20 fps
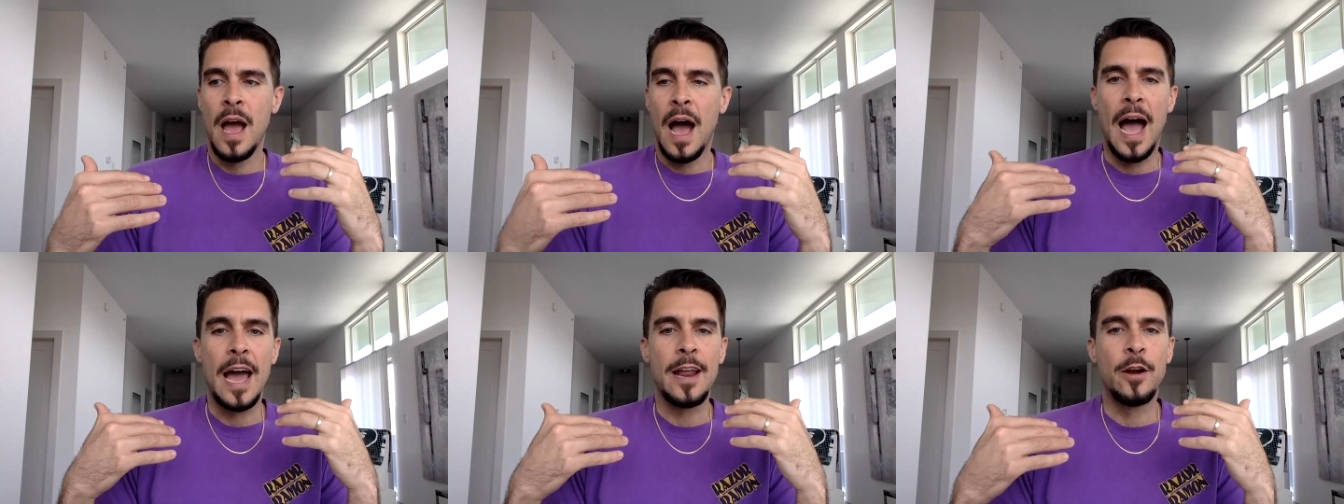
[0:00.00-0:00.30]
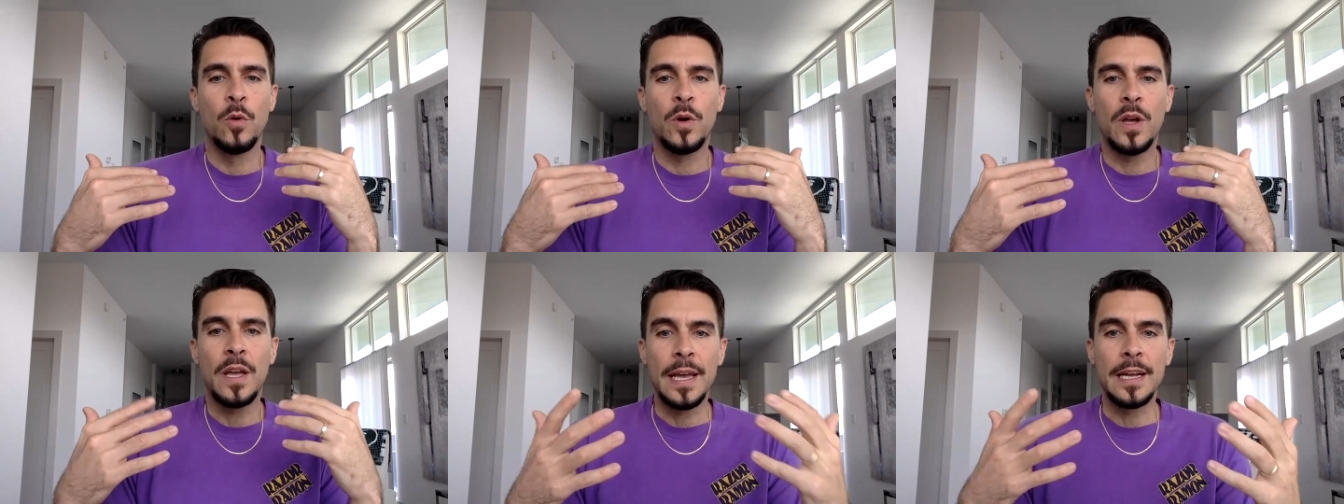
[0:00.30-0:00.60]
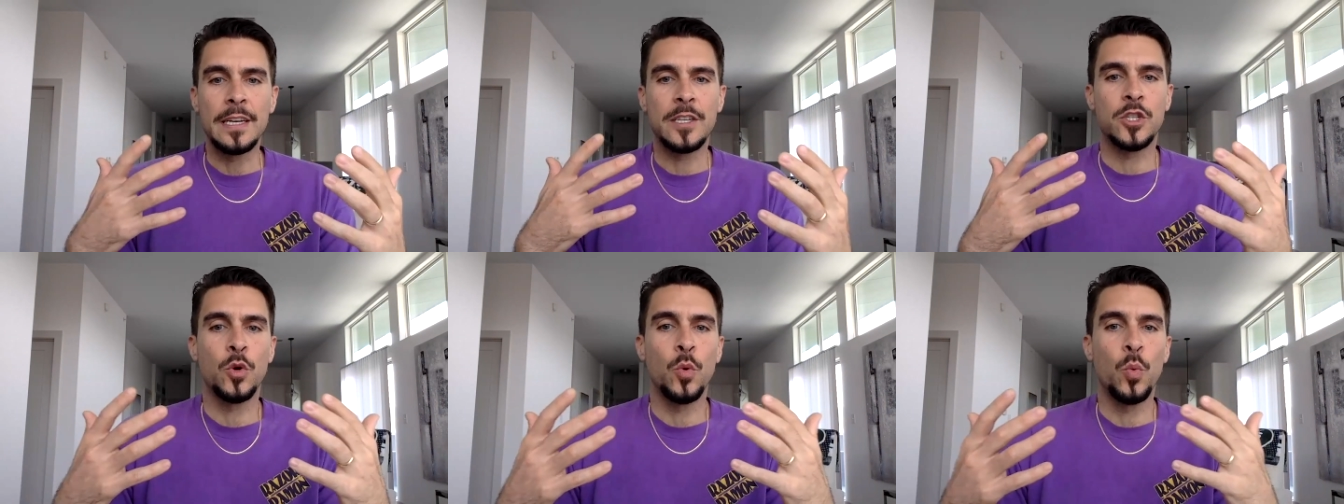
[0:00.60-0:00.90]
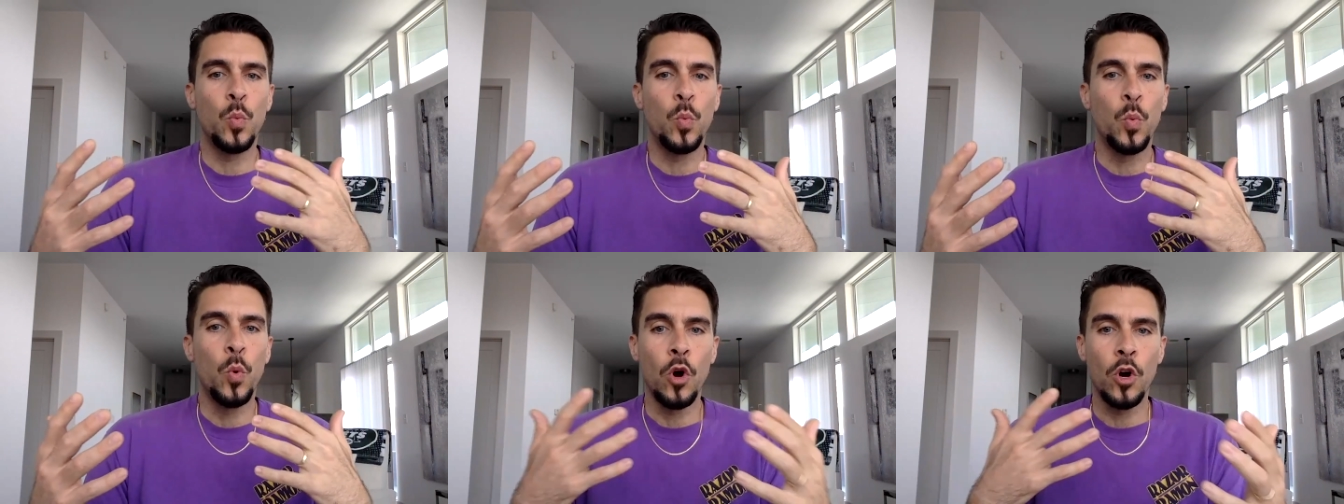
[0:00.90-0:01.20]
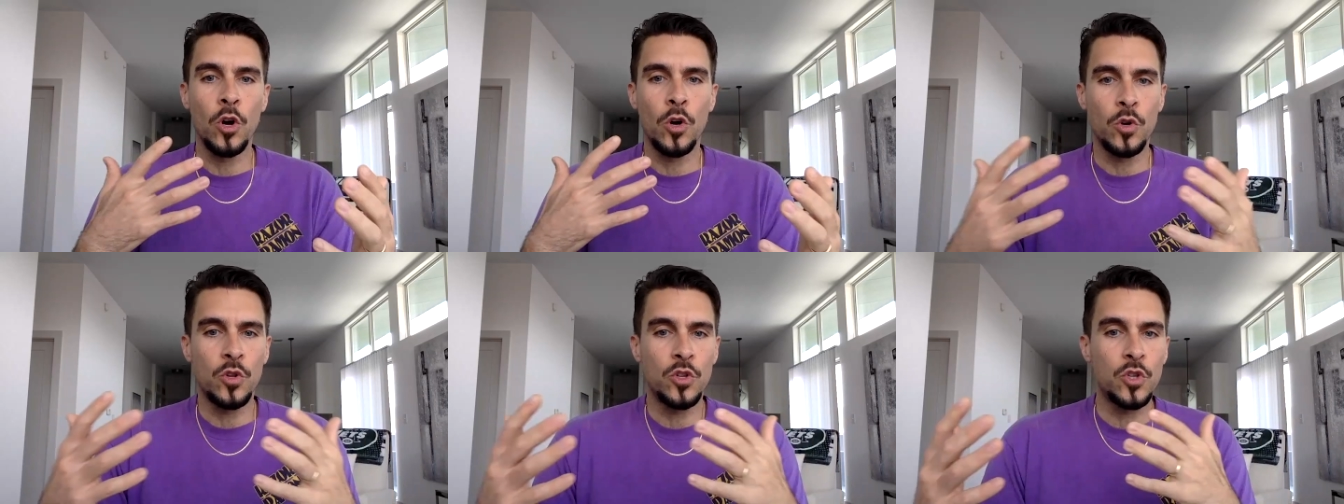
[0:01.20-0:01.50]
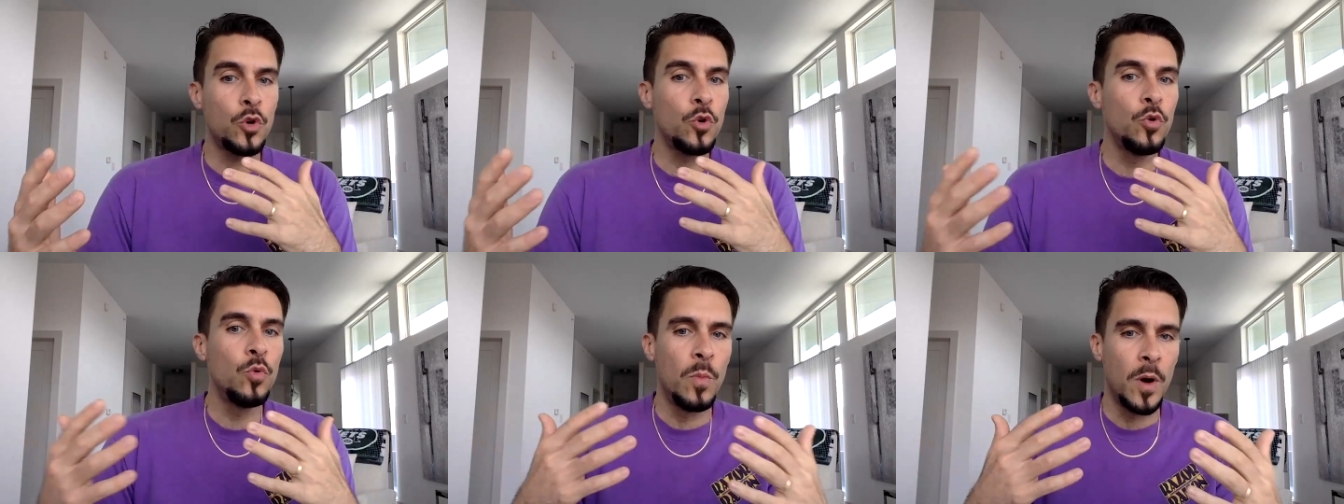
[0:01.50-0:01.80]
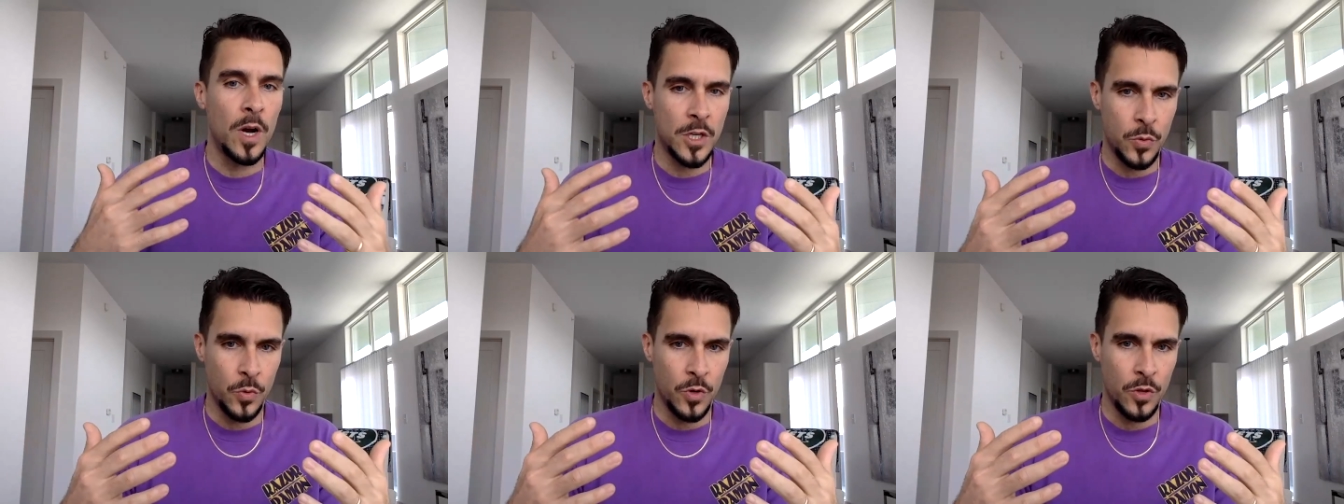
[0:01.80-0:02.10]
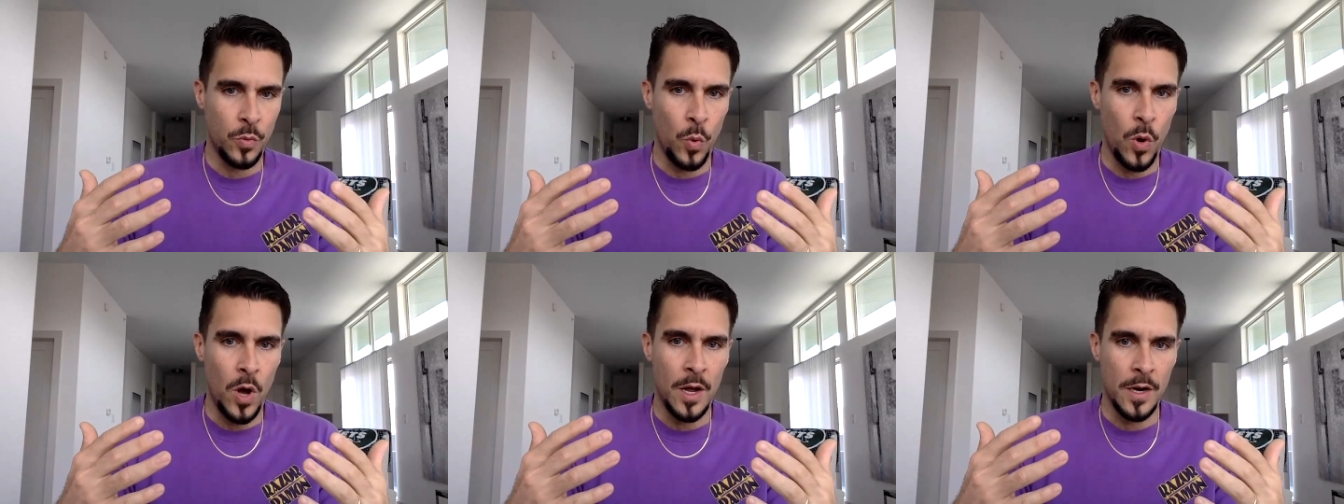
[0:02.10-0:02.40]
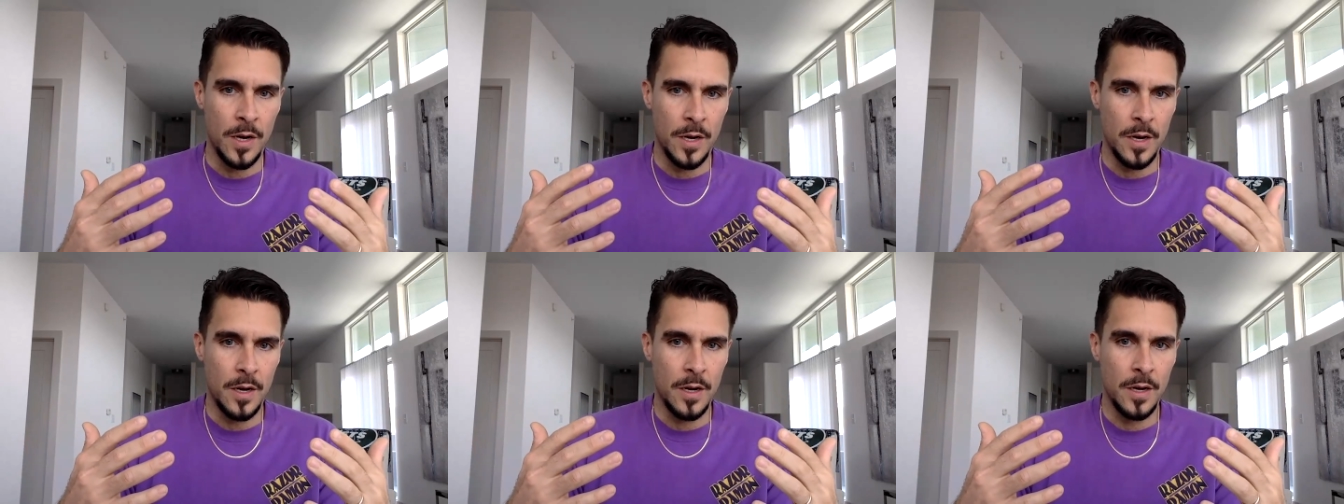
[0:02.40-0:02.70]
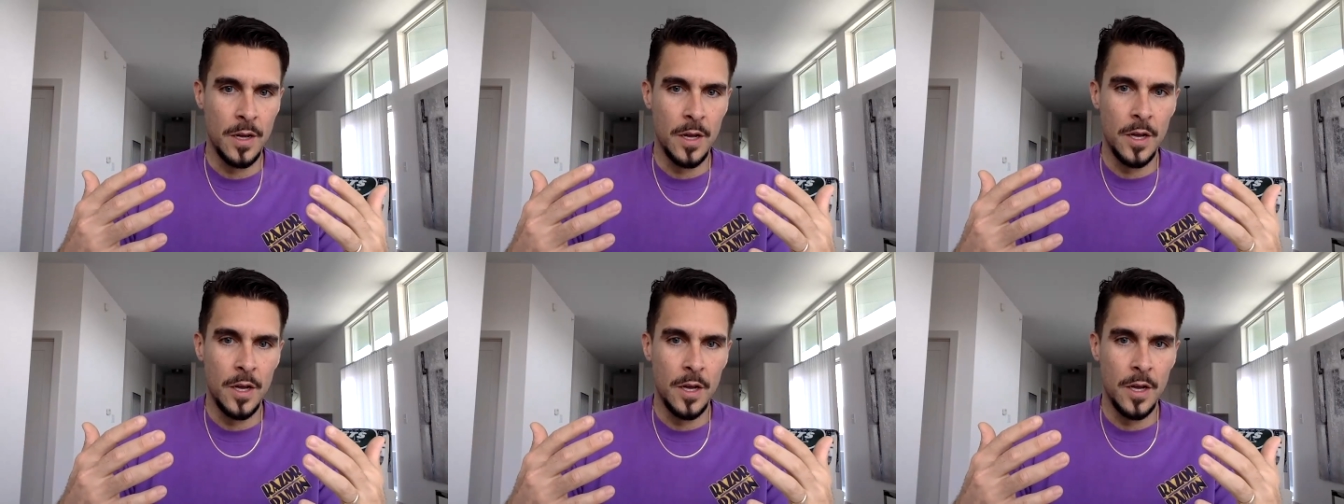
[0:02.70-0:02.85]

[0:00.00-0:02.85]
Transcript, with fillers: I don't get to work too much with Wanda.